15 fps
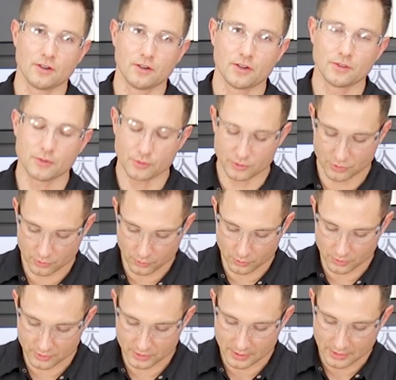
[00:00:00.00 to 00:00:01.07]
on those
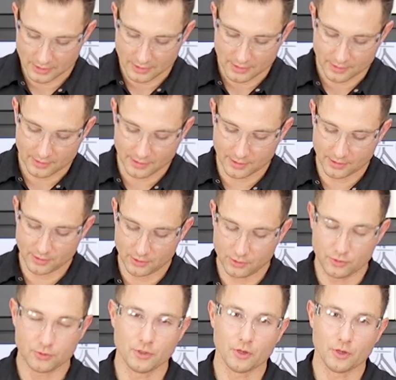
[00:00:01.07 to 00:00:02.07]
scores, then you